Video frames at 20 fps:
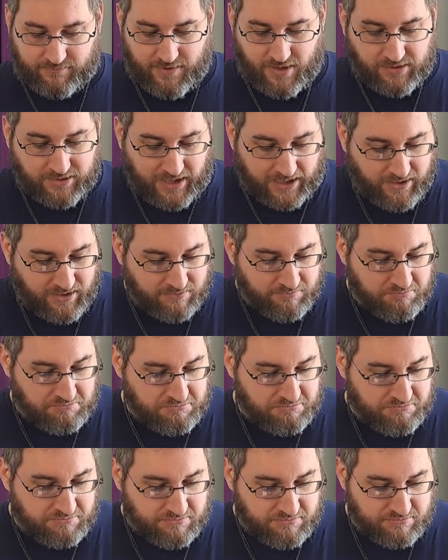Okay,
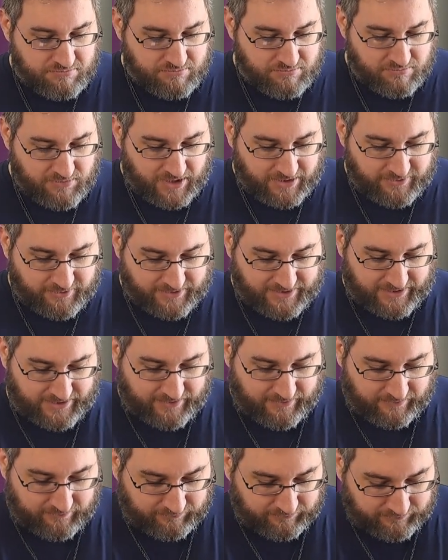
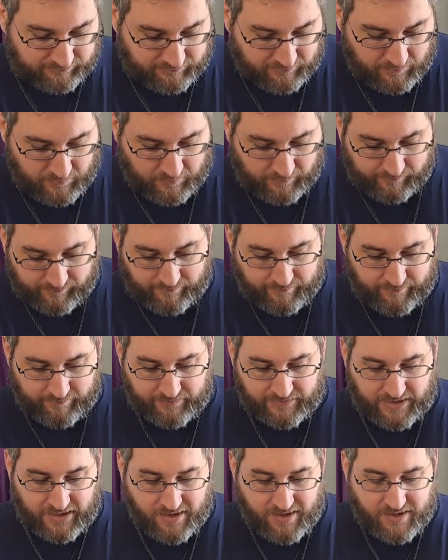interesting.
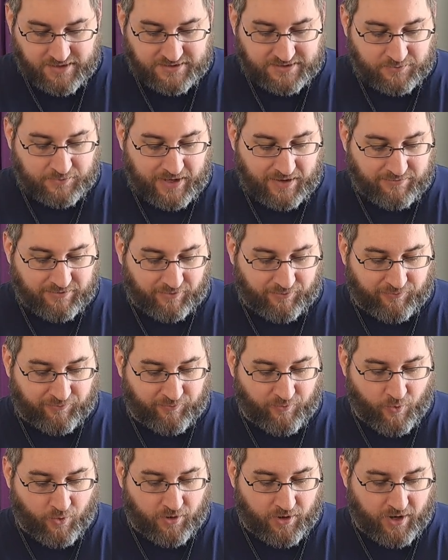So we have the
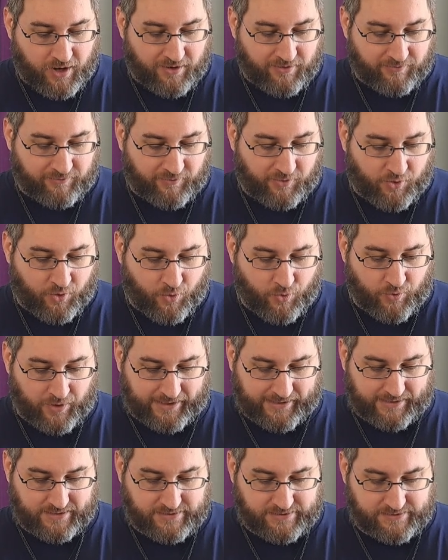4 of
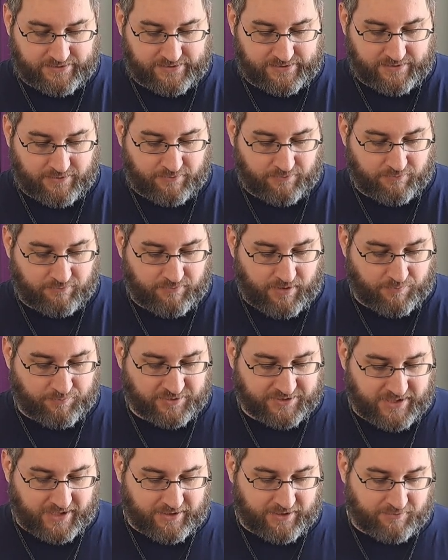coins,
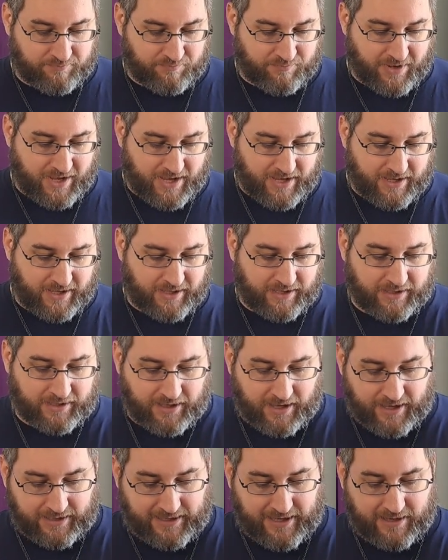represented
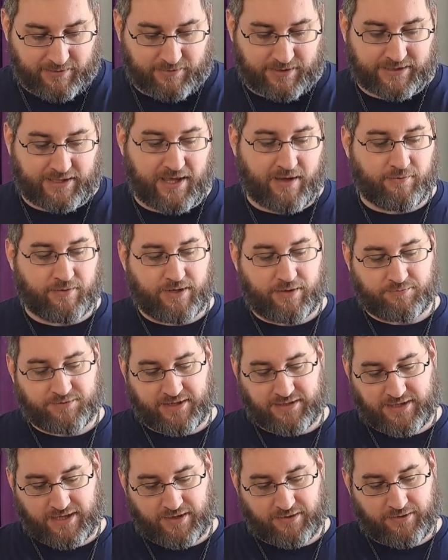by, I can't read that one
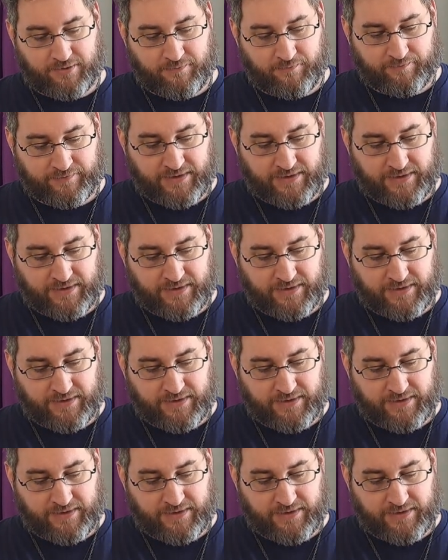upside down,